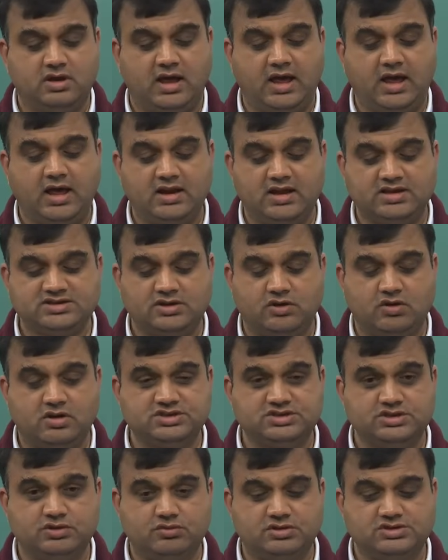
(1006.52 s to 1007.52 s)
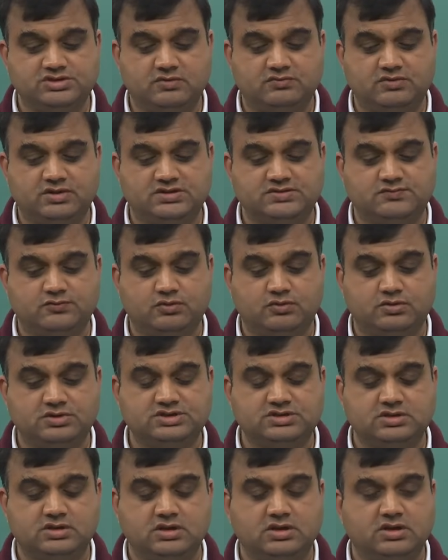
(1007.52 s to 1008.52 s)
and as a consequence of this
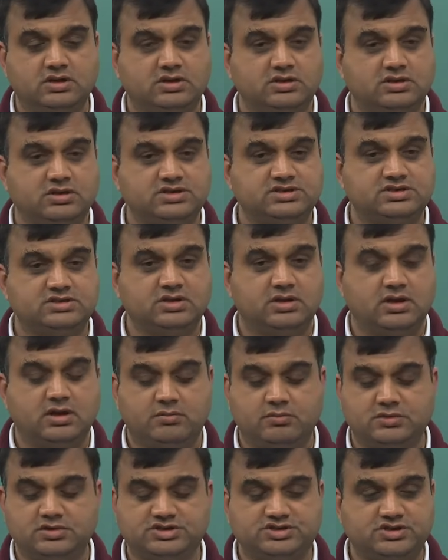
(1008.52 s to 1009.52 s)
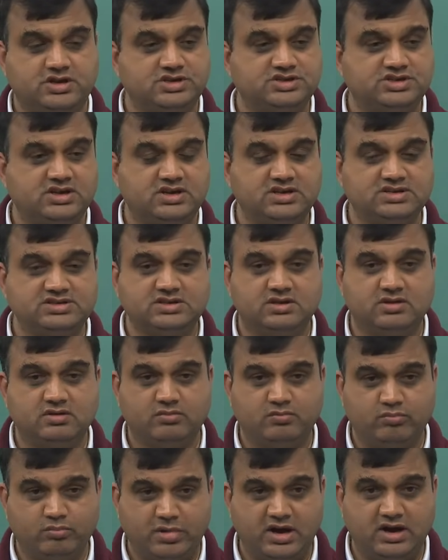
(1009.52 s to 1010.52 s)
force, this structure is
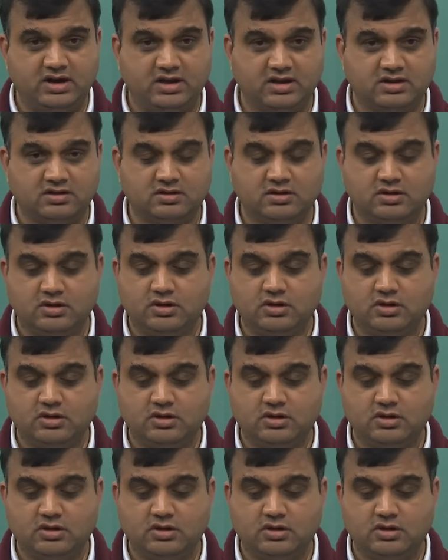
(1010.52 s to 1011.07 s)
bending.